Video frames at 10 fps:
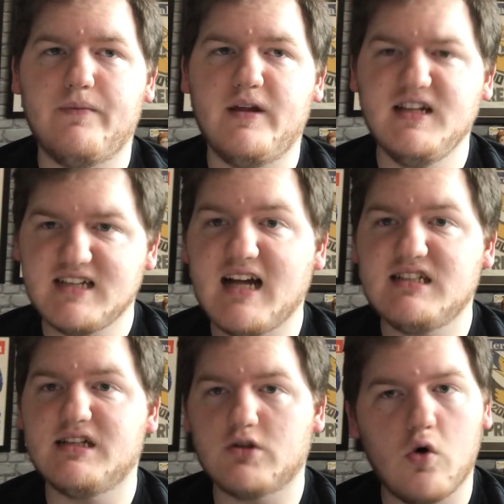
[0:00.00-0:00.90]
his
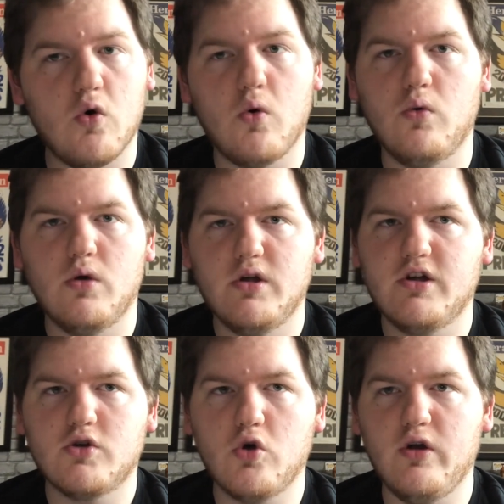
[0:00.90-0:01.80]
assets all
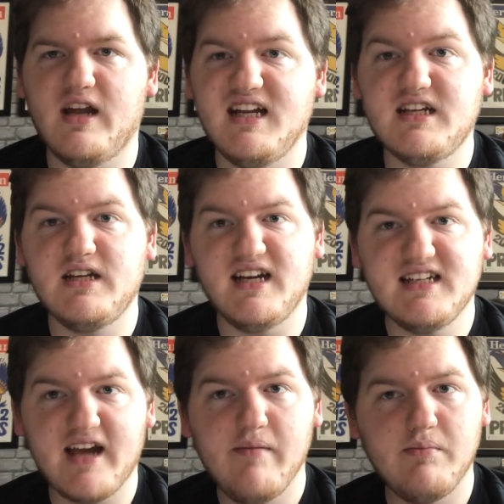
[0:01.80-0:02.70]
good. He
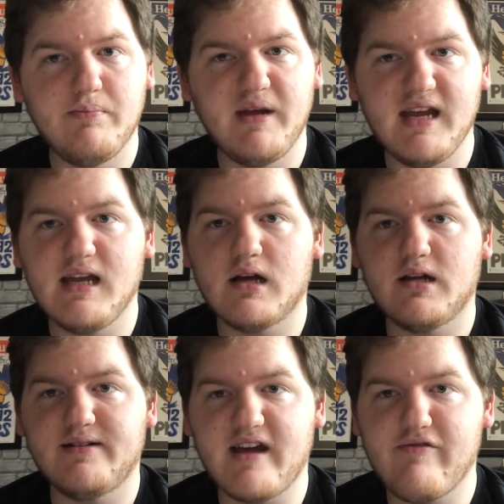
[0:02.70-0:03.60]
can be a
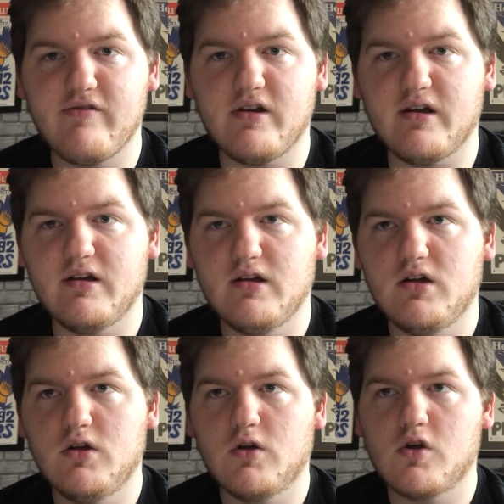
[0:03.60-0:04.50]
definite
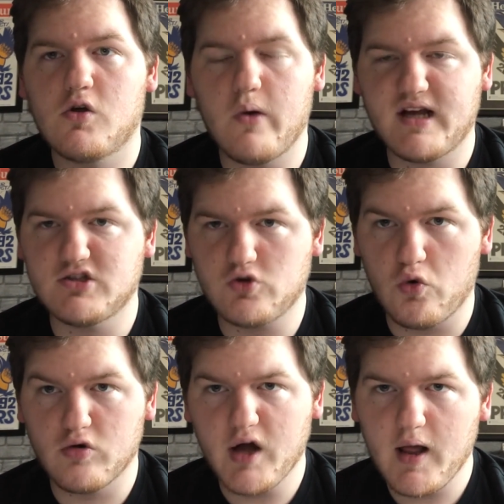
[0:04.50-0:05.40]
quick
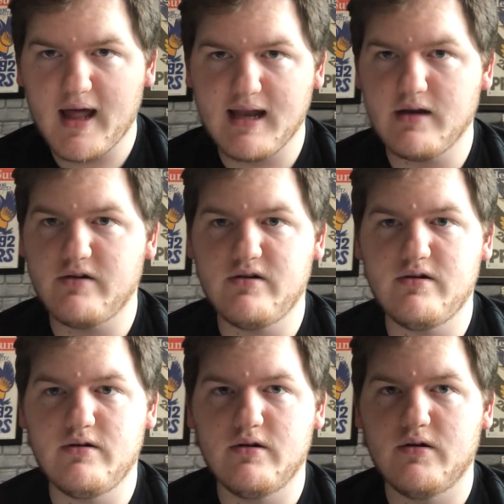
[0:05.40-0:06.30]
scorer and
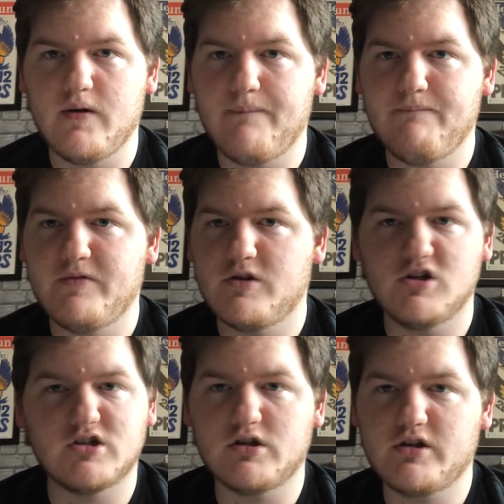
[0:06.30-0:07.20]

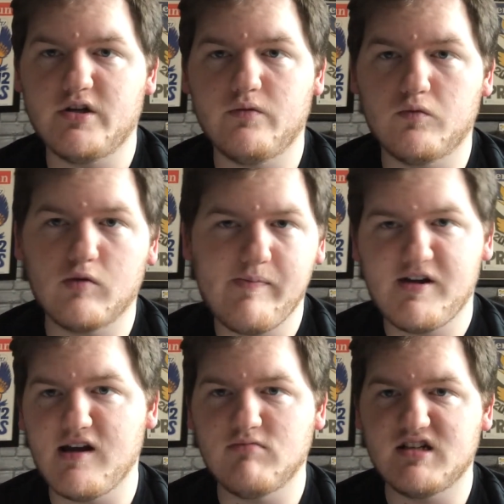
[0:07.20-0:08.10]
just can rip
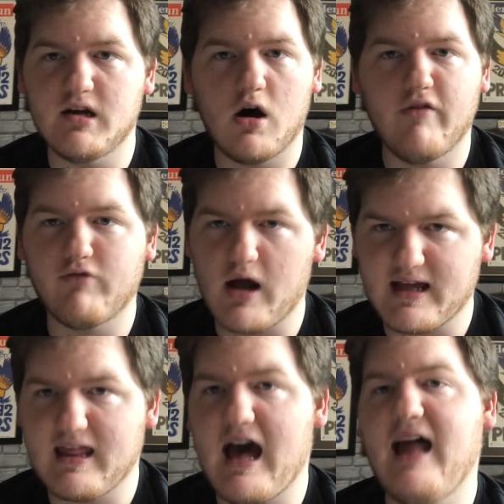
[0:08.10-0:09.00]
teams in half like
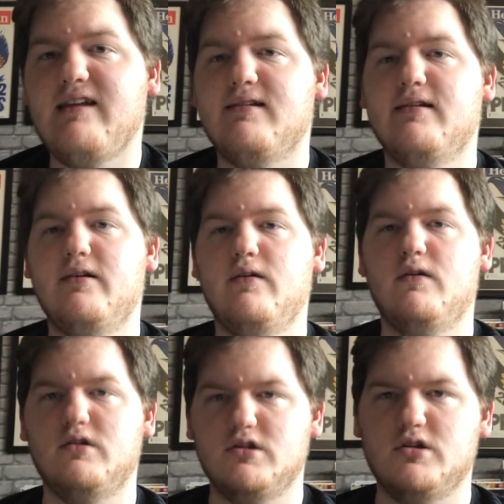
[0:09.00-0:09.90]
that.
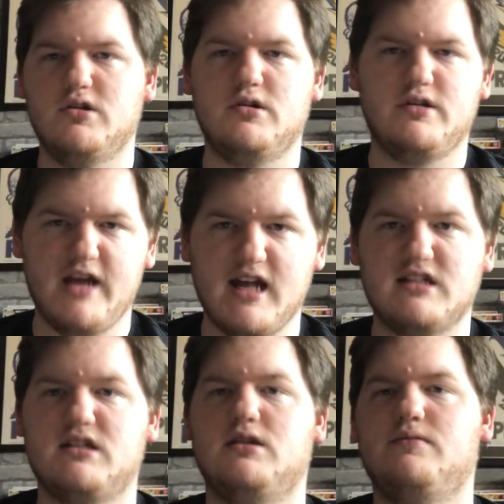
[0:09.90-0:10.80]

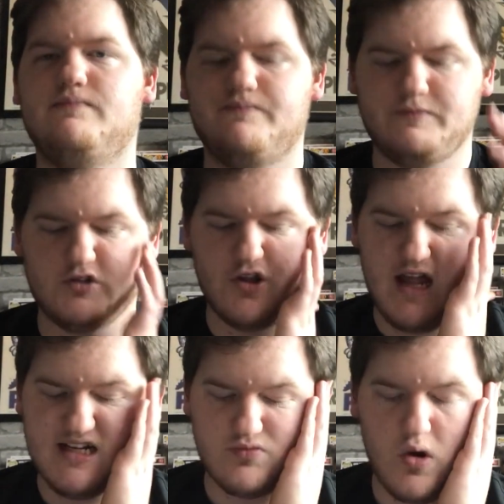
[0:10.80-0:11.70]
Yes. So that
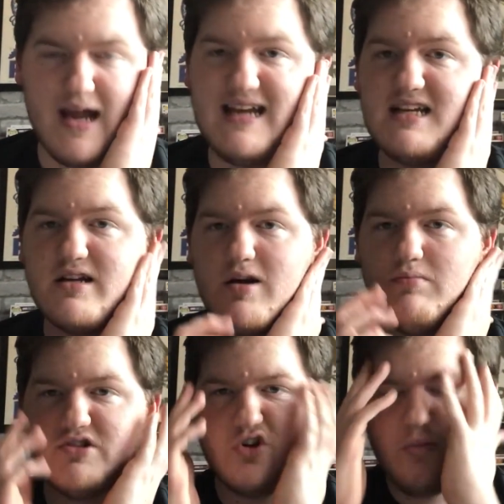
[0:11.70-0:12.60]
is why he
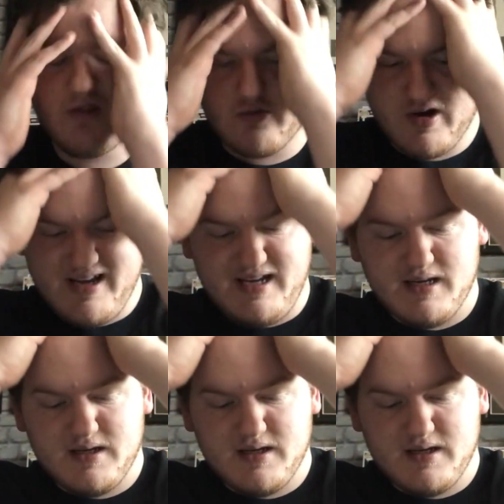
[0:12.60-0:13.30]
comes top 3.